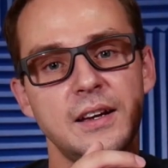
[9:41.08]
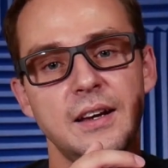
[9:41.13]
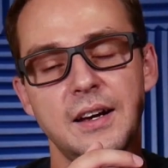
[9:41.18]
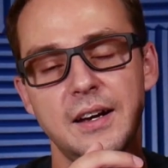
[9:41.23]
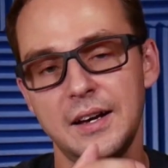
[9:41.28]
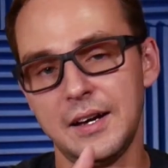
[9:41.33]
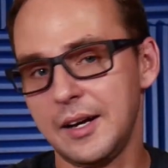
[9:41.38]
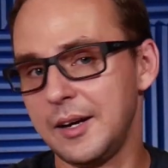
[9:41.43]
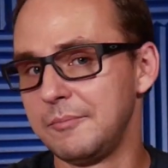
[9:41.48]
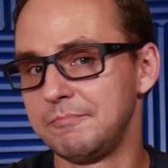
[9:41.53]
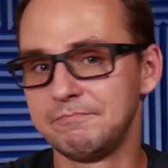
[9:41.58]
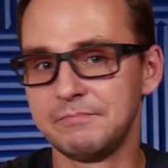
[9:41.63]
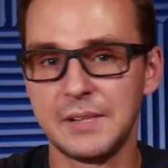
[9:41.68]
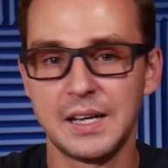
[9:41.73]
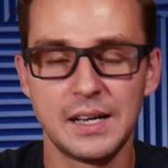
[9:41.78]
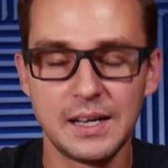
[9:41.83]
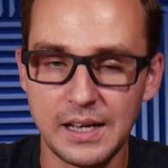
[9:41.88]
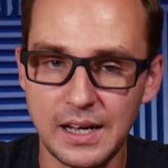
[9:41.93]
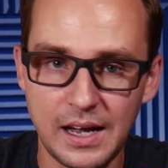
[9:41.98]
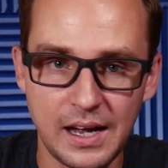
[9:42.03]

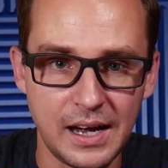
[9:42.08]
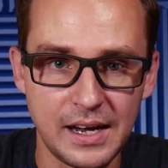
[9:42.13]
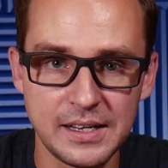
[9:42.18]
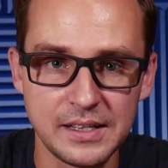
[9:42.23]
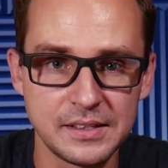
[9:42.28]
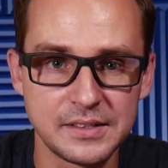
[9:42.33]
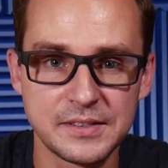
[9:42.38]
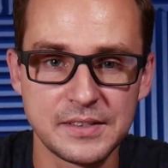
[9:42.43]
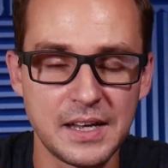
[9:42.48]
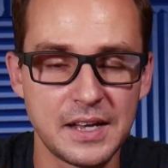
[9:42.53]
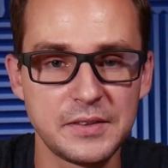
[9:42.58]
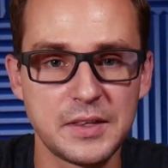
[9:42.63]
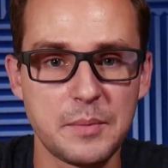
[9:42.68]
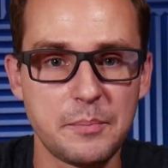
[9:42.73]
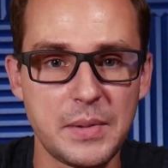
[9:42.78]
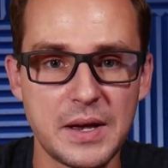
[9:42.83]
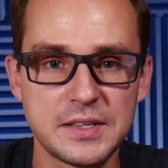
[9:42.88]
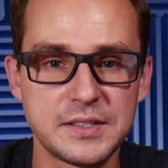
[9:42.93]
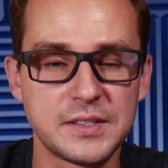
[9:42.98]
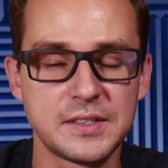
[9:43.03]
It's not the
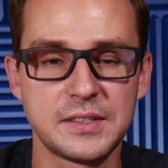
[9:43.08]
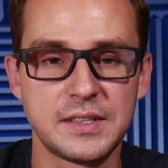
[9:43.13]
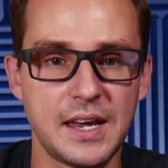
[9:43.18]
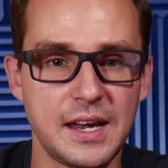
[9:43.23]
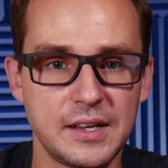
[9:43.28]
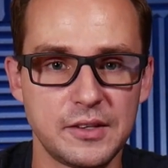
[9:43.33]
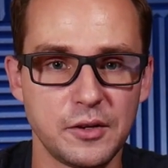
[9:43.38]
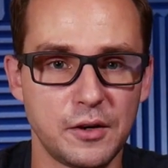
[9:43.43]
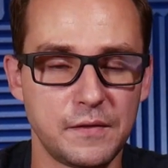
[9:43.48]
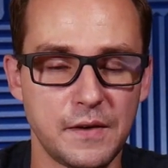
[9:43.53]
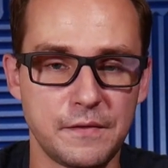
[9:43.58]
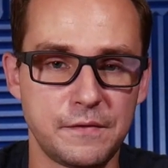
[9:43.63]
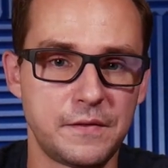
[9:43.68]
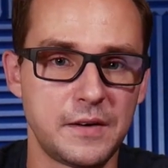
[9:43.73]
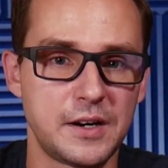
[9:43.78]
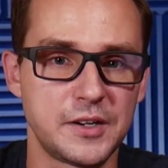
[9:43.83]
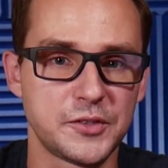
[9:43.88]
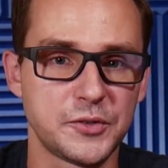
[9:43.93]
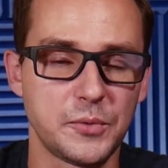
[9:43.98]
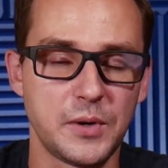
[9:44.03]
best state of
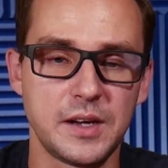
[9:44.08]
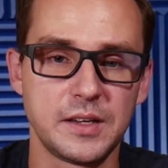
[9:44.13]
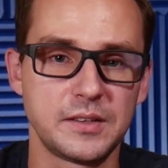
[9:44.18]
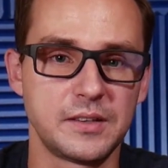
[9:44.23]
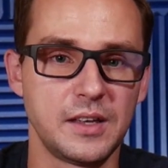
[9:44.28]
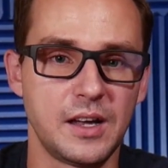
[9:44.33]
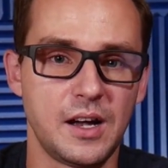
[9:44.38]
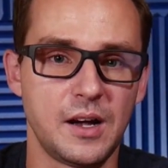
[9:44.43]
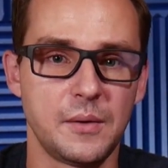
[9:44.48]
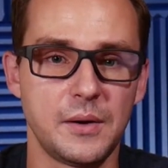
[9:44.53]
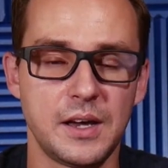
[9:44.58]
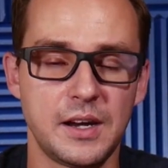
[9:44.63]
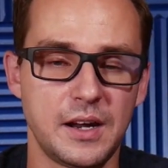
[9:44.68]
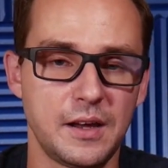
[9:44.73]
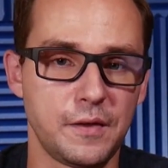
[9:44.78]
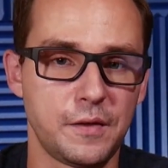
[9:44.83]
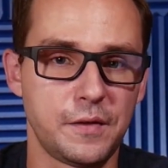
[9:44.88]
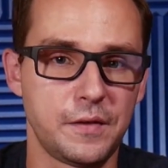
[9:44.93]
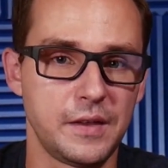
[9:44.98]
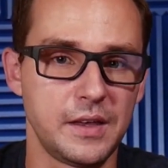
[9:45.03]
affairs right now, and
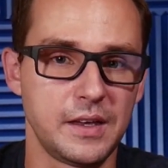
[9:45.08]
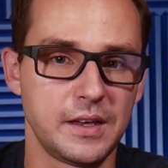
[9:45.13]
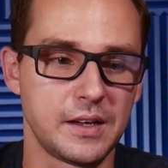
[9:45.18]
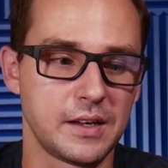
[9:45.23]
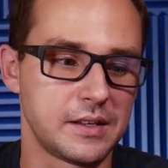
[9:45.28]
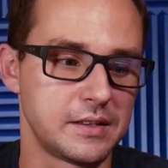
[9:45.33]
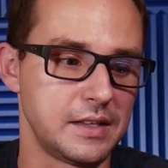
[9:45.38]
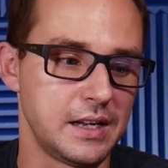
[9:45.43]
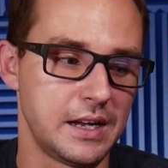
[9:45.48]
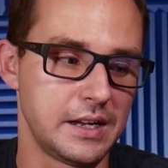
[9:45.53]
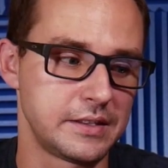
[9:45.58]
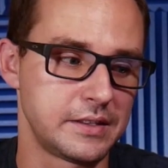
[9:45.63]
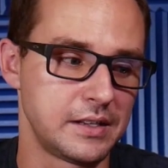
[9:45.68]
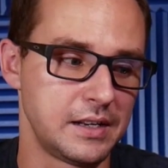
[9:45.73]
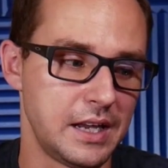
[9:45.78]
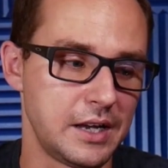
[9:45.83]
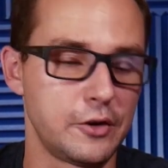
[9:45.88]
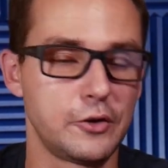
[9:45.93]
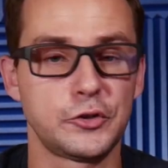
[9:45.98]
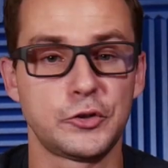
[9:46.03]
I think that
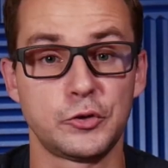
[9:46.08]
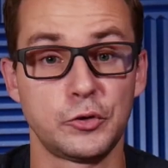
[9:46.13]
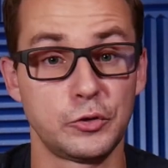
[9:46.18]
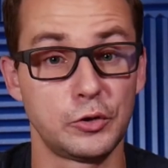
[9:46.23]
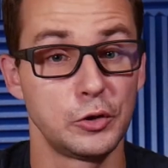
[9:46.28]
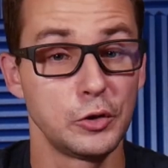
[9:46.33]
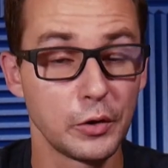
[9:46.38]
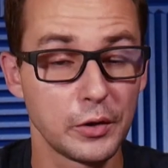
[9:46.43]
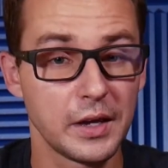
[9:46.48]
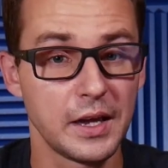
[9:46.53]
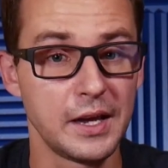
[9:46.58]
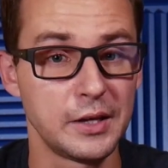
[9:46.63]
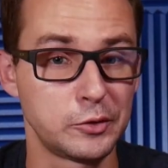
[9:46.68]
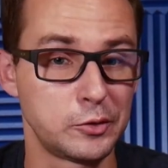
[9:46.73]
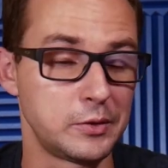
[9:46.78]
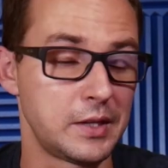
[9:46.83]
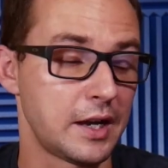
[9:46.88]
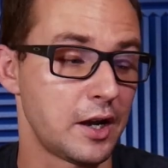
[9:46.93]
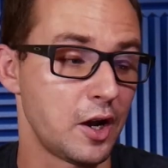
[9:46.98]
LEGO should look into the